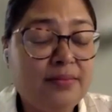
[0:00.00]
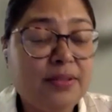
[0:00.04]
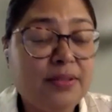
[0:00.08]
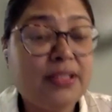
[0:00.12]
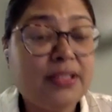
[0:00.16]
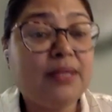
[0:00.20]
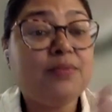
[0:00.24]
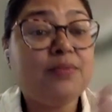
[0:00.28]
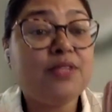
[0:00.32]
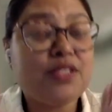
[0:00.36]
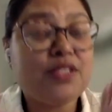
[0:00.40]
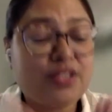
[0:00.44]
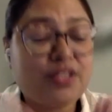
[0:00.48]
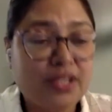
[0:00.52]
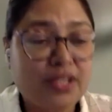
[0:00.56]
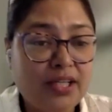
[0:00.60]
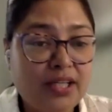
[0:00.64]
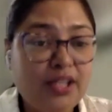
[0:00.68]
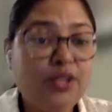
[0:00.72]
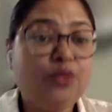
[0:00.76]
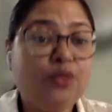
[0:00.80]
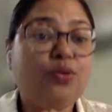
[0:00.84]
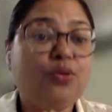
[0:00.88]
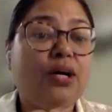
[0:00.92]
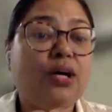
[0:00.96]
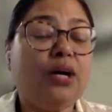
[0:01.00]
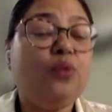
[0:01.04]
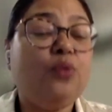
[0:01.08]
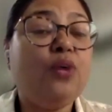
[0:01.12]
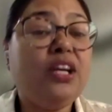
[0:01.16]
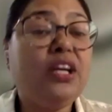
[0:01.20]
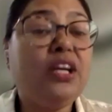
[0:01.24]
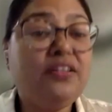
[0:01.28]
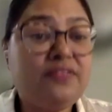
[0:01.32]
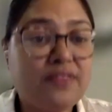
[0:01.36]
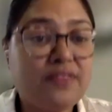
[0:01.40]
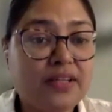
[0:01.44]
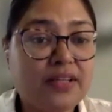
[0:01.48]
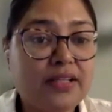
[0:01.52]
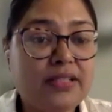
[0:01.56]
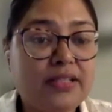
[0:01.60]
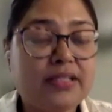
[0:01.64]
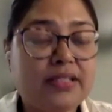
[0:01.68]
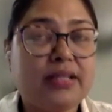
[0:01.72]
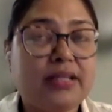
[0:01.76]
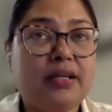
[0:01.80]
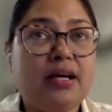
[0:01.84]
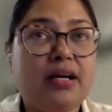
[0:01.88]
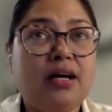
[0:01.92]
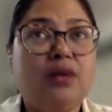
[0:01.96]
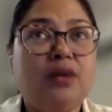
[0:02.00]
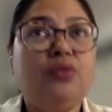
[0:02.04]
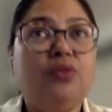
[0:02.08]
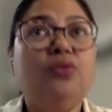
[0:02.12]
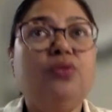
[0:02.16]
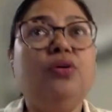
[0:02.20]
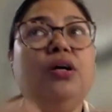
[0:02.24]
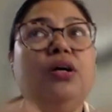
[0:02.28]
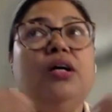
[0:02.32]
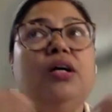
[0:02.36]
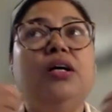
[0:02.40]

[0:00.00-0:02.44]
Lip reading: but I'm just telling you how I felt and how